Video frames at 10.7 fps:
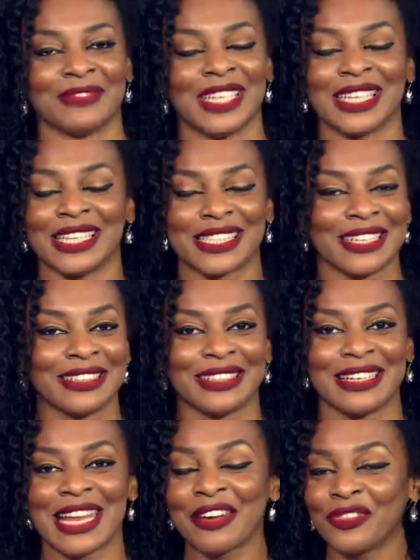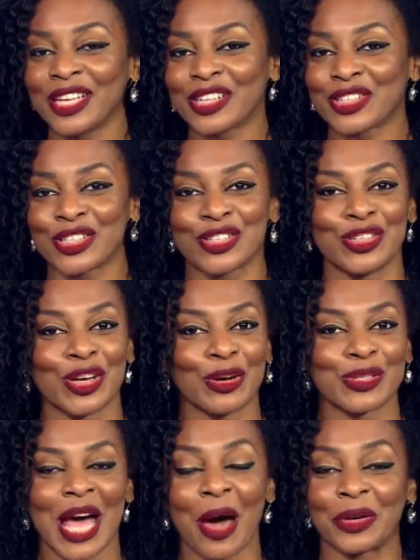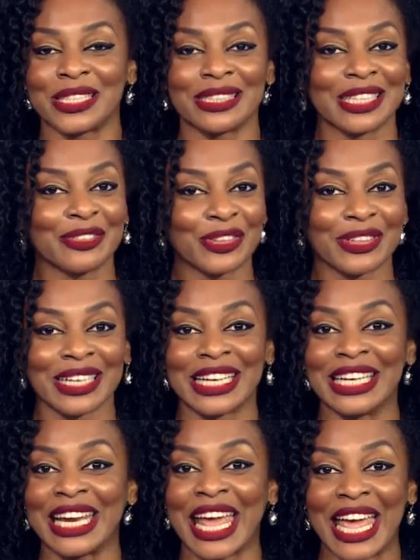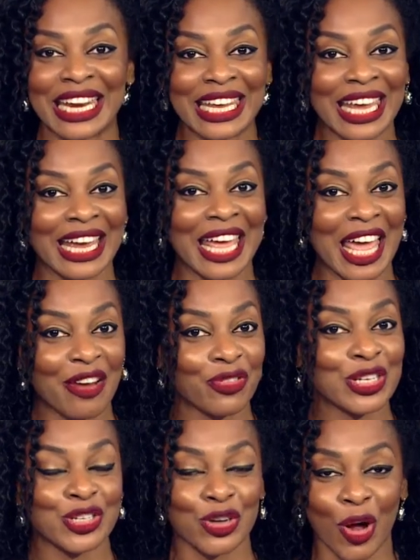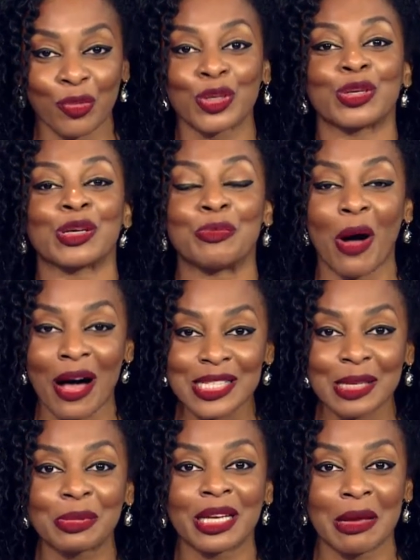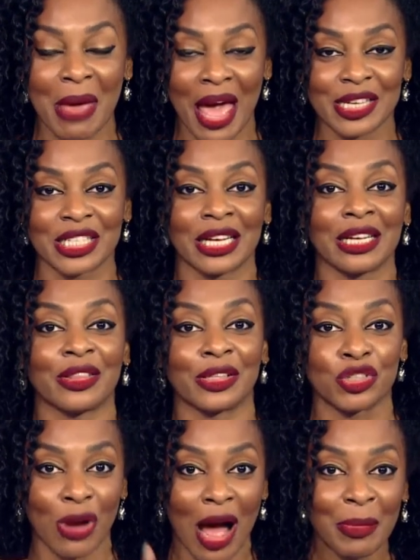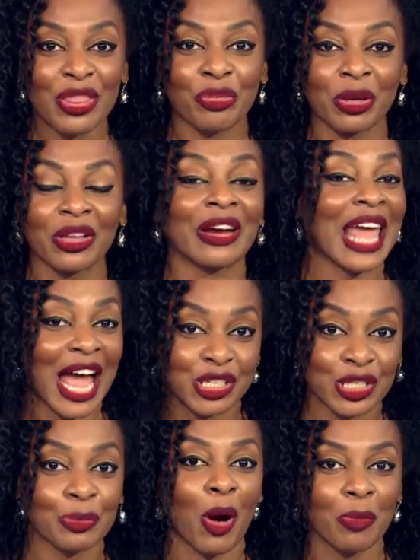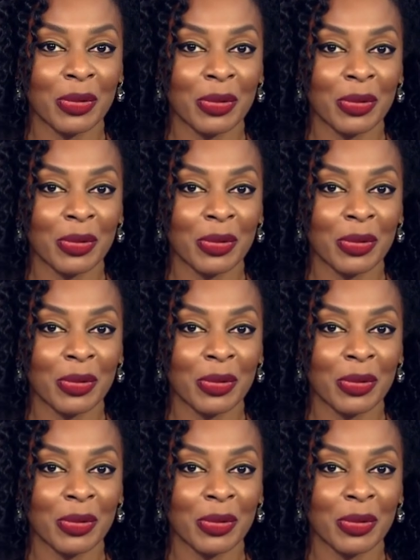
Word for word: Listen, Netflix just knows how to deliver in any and every genre you can possibly imagine. And in the drama, thriller, and action department,